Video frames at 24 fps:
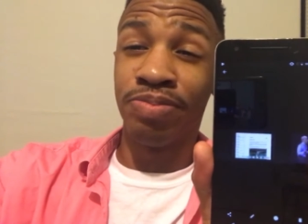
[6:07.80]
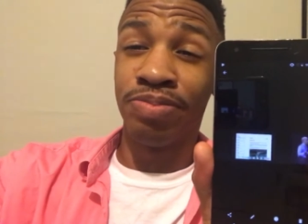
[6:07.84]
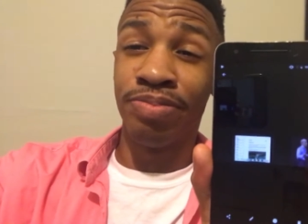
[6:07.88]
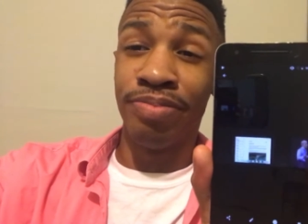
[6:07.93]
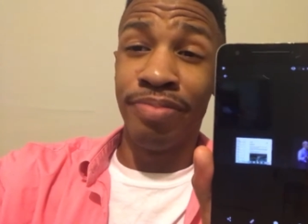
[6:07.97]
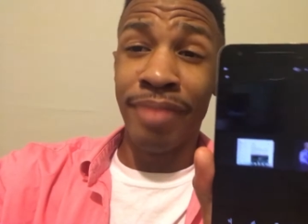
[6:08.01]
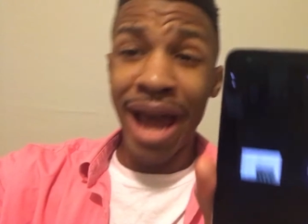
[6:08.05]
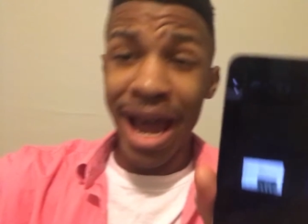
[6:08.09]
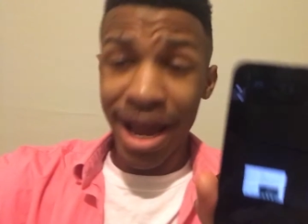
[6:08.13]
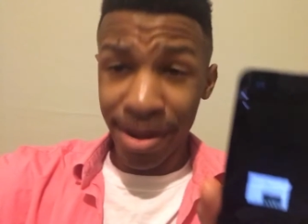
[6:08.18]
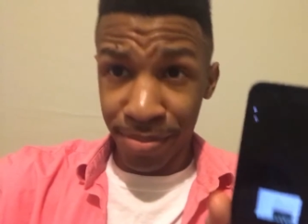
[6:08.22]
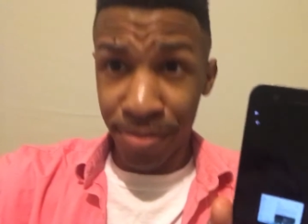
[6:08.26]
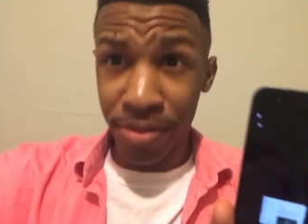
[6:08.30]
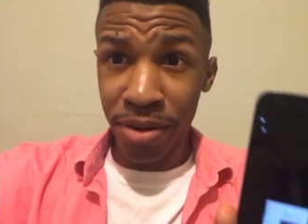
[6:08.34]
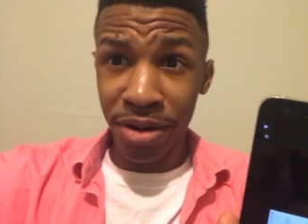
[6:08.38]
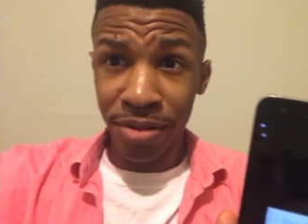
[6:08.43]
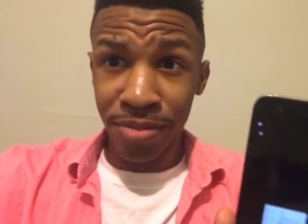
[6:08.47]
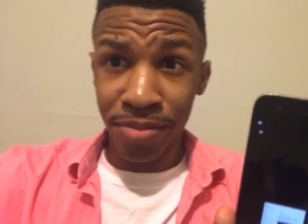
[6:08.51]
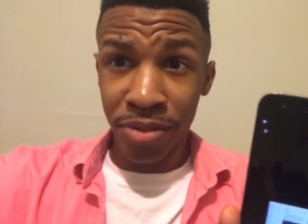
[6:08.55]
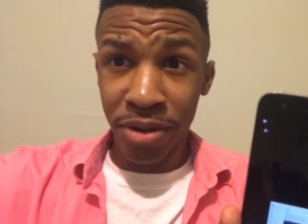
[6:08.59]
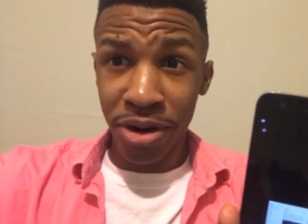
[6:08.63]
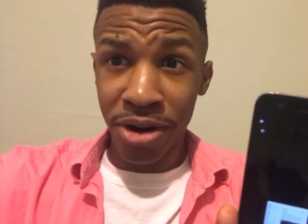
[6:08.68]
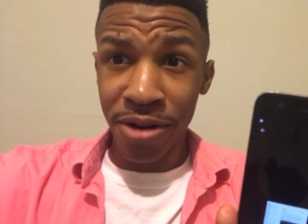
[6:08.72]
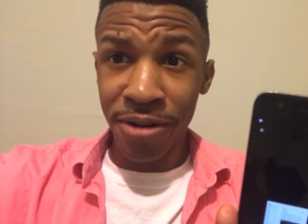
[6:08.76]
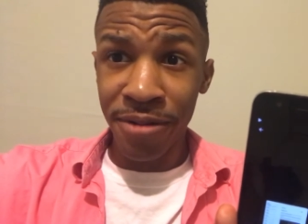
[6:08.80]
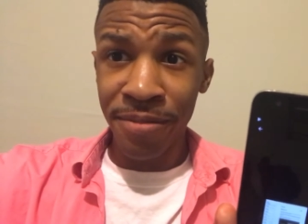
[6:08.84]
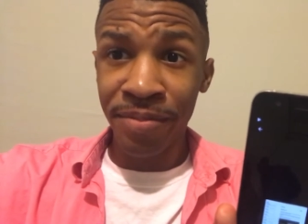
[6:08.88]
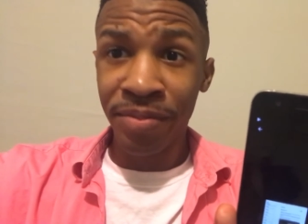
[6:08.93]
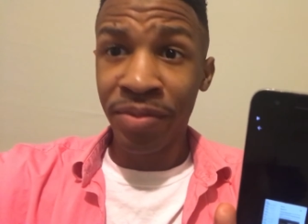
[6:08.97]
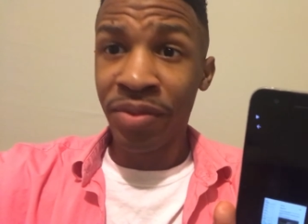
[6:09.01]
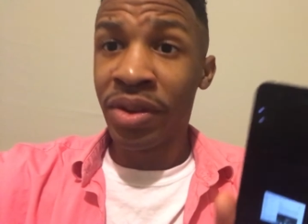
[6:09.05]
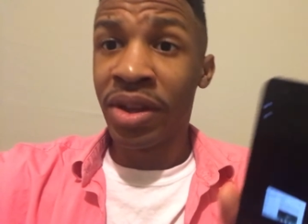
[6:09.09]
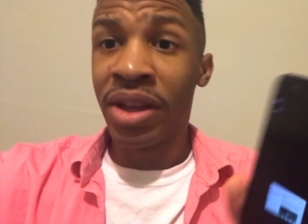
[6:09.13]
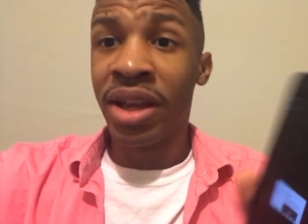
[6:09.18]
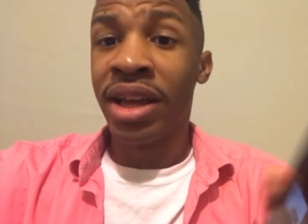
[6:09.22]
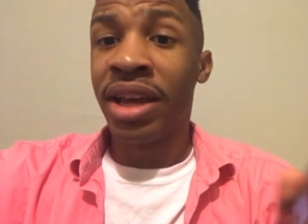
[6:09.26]
MacBook Pro.
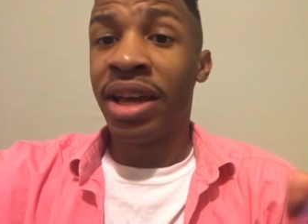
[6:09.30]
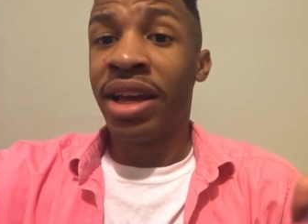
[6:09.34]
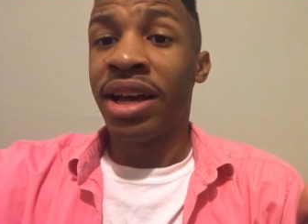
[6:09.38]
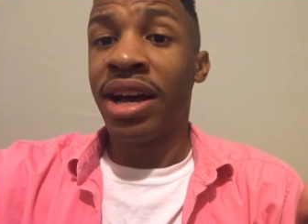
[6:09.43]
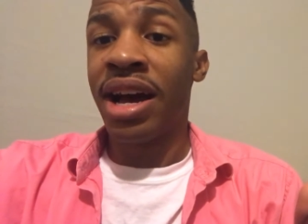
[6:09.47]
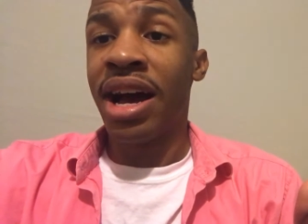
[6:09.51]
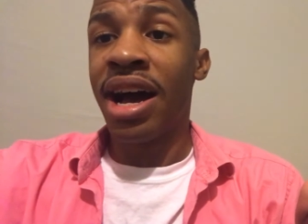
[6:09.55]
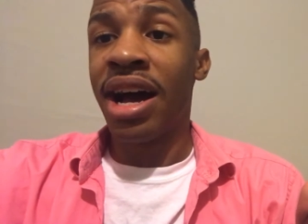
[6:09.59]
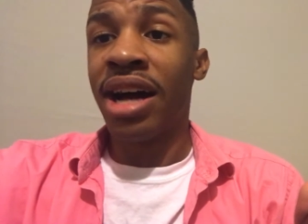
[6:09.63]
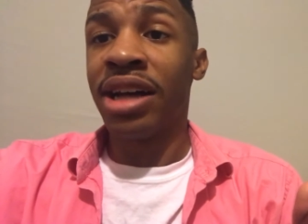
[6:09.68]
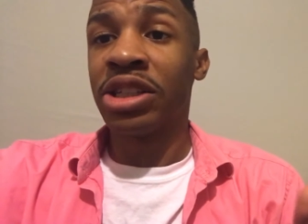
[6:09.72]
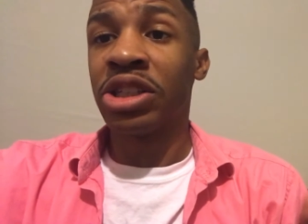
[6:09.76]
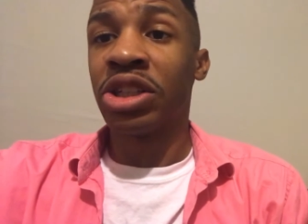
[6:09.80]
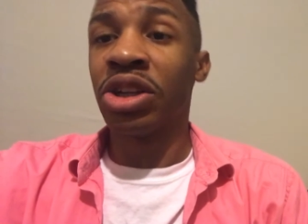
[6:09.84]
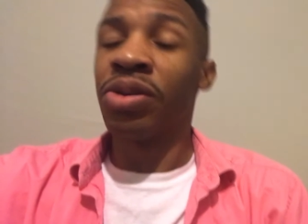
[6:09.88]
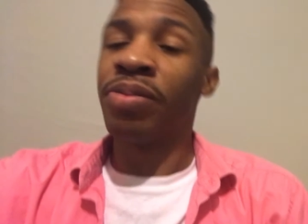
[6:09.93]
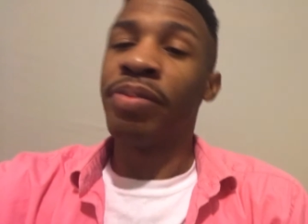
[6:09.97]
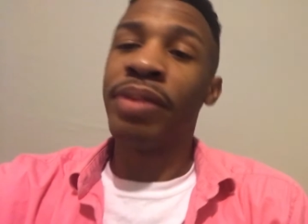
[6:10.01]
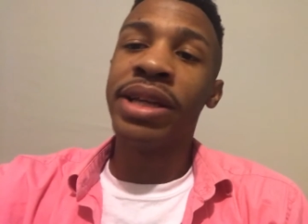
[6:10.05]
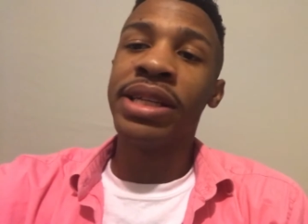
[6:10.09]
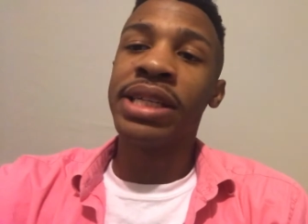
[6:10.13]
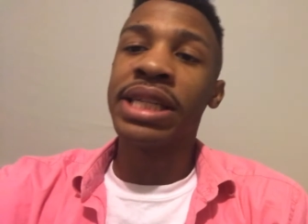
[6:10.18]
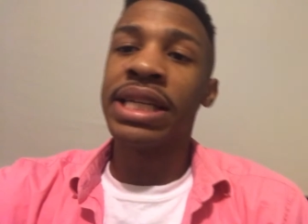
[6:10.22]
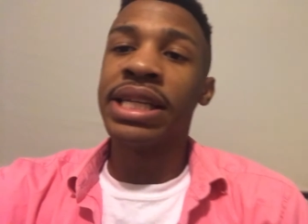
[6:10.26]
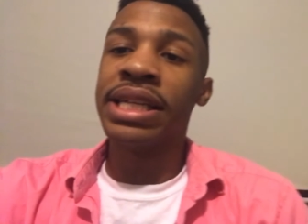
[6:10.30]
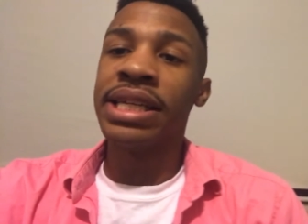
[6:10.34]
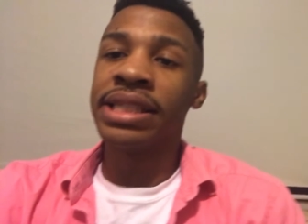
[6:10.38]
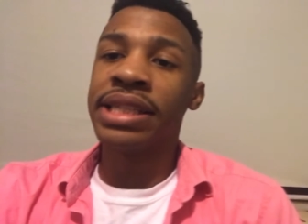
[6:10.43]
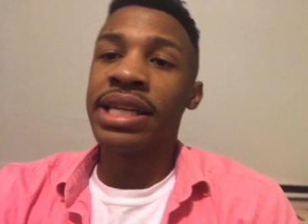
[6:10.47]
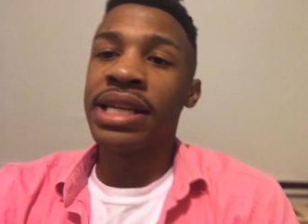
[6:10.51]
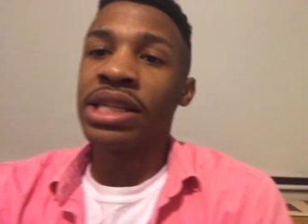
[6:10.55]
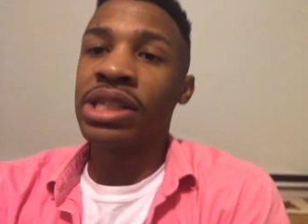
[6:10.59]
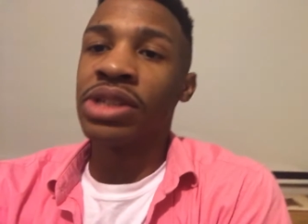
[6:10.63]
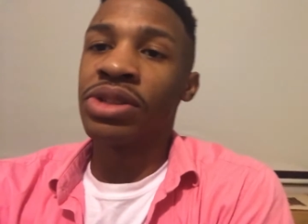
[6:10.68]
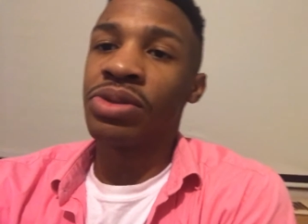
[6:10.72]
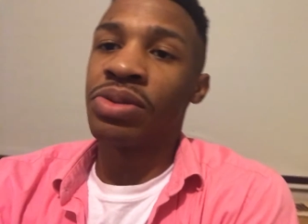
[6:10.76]
So basically these
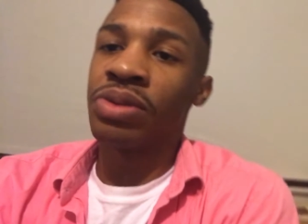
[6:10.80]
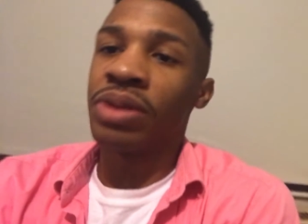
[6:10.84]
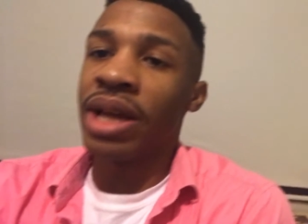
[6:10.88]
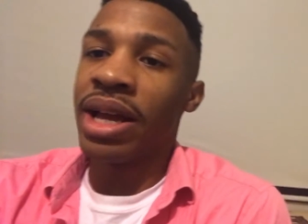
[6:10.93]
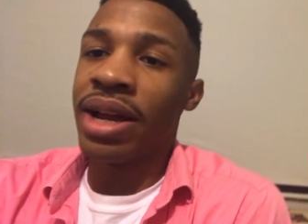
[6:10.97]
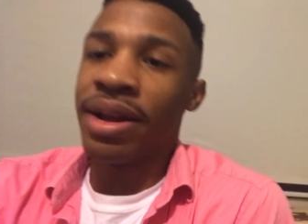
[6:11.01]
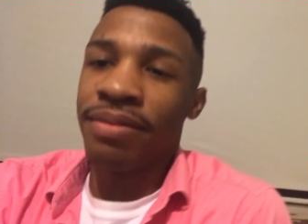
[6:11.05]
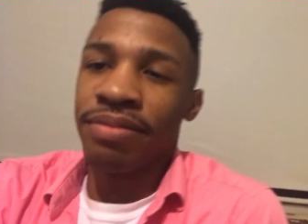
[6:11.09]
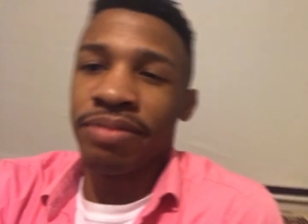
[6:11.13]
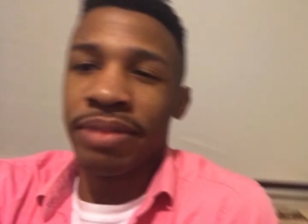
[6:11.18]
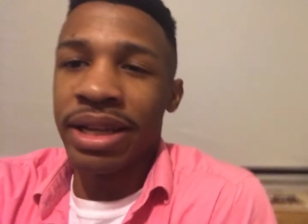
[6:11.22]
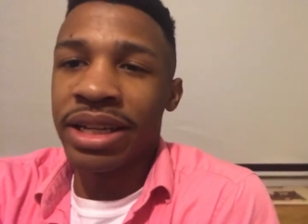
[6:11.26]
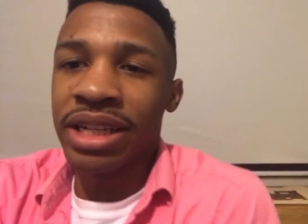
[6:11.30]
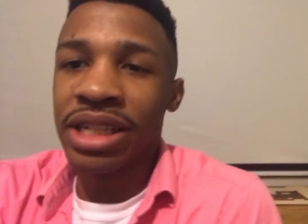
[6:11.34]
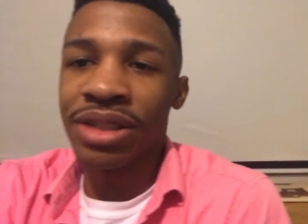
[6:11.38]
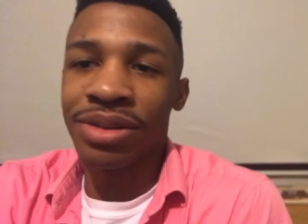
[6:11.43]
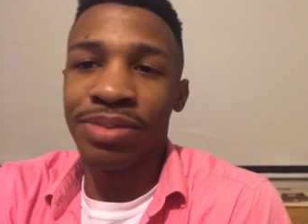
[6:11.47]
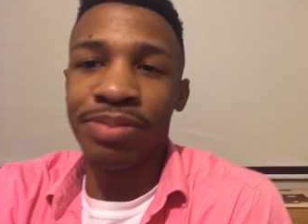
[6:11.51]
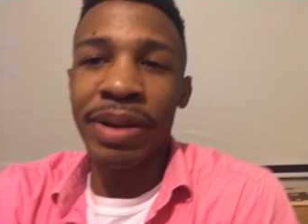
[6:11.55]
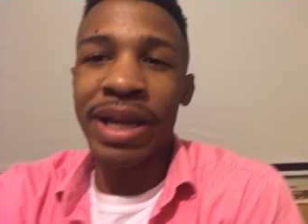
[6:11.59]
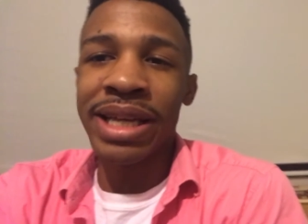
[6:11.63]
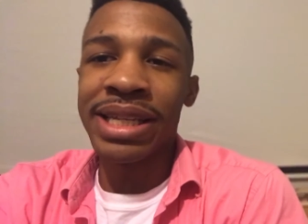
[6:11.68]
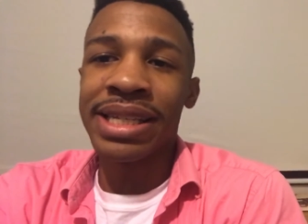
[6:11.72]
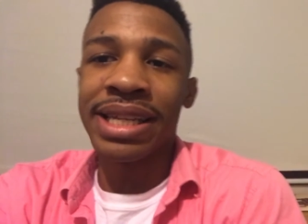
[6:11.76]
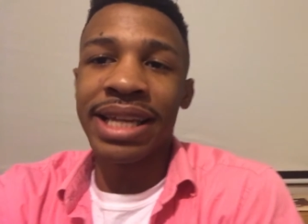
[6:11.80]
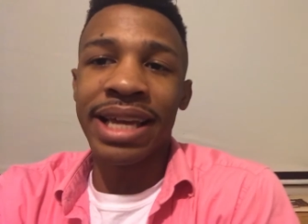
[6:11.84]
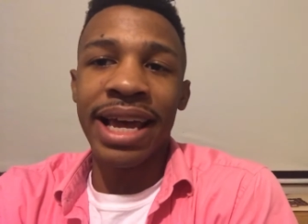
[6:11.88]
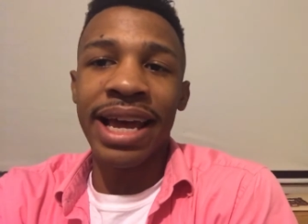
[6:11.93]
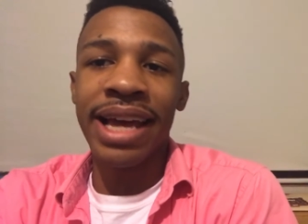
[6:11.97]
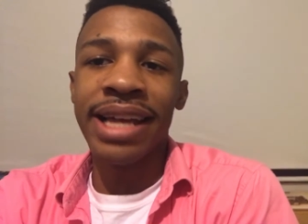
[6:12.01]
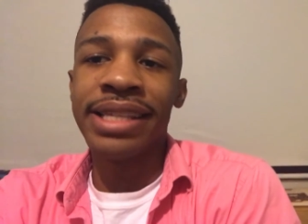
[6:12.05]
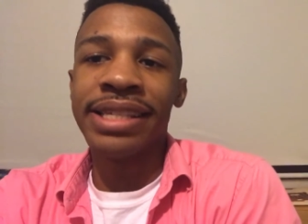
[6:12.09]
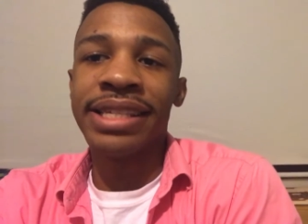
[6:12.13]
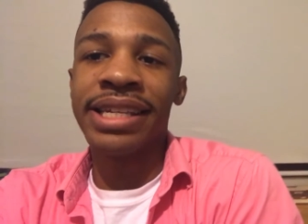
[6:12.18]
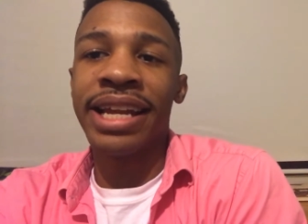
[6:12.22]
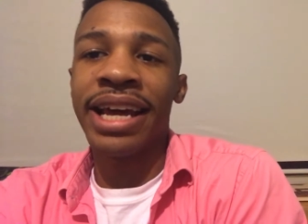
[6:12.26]
things, they just basically
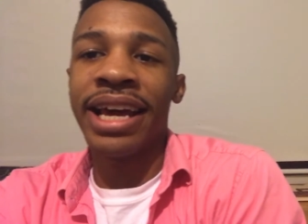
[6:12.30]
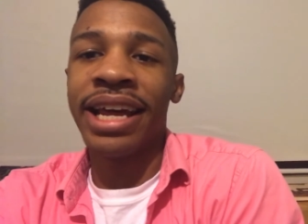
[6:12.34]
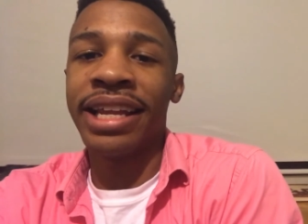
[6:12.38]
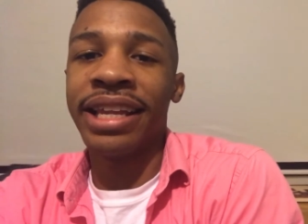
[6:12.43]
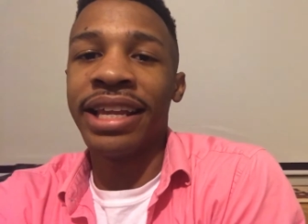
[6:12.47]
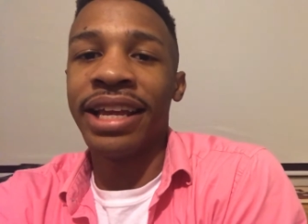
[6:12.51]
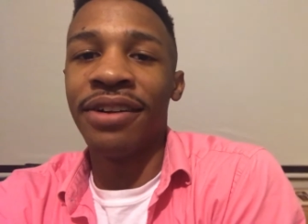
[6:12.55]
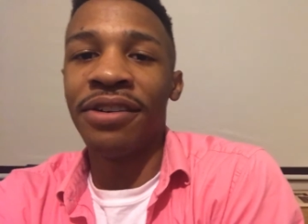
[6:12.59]
hinted at it.